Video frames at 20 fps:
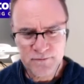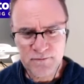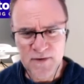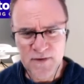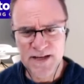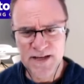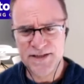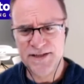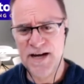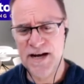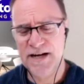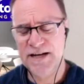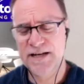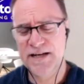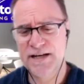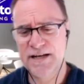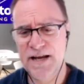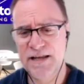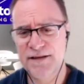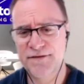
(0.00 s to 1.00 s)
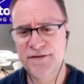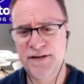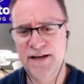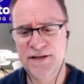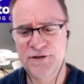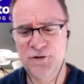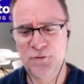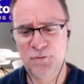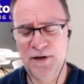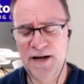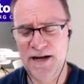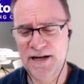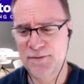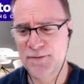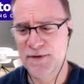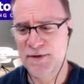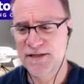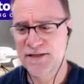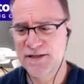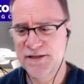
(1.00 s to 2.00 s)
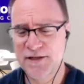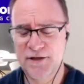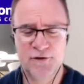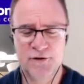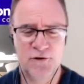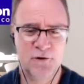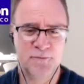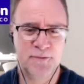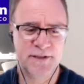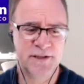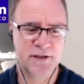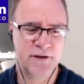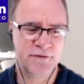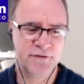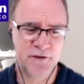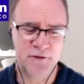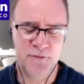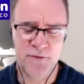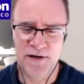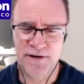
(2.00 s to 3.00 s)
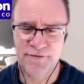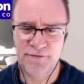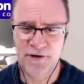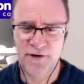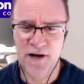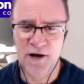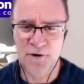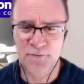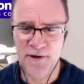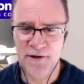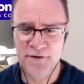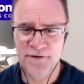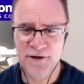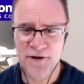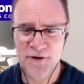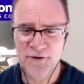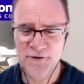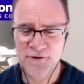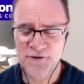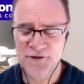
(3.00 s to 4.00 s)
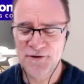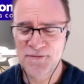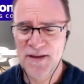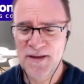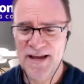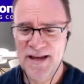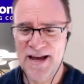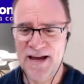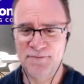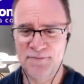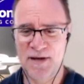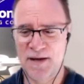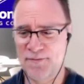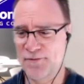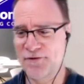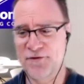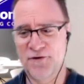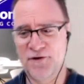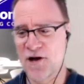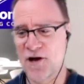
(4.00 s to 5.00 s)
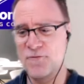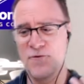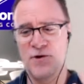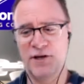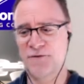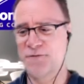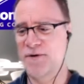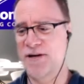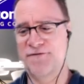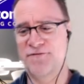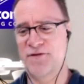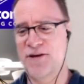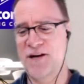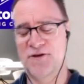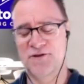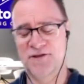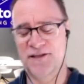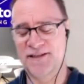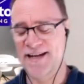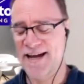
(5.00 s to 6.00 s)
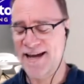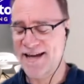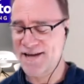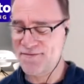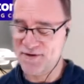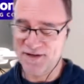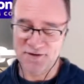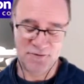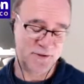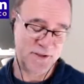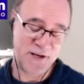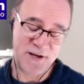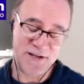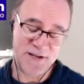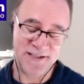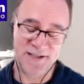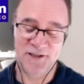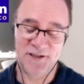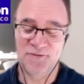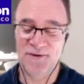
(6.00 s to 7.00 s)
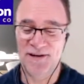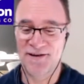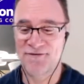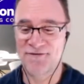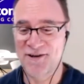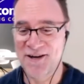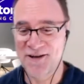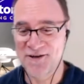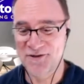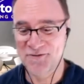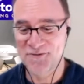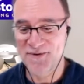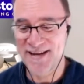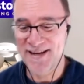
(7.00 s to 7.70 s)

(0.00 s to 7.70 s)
I started another financial planning business. I called myself the 24 hour wealth coach, and yep. people thought I worked 24 hours a day, but it was only just 24 hours a week.